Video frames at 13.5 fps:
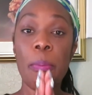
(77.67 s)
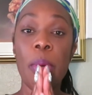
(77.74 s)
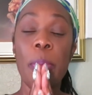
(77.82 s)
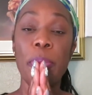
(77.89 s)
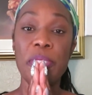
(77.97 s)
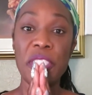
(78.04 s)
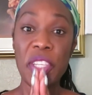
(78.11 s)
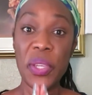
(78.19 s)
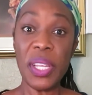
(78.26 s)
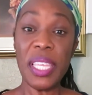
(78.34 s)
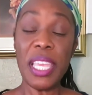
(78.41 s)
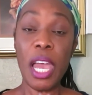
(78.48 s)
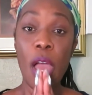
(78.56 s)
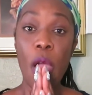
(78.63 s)
but
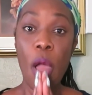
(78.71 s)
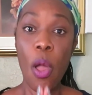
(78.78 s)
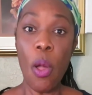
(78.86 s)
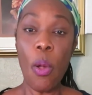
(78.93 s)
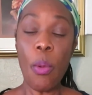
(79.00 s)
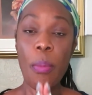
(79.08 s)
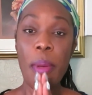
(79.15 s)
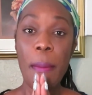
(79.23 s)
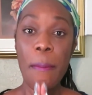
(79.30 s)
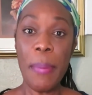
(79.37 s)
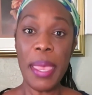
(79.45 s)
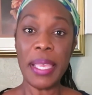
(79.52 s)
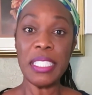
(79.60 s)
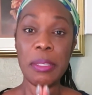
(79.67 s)
particularly a
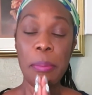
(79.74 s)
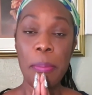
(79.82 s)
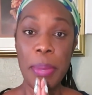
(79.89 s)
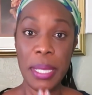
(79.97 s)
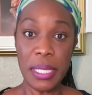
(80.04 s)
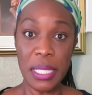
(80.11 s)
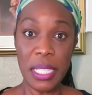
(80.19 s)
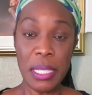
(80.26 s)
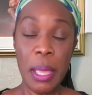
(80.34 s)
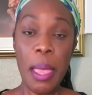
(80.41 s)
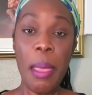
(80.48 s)
home-based business,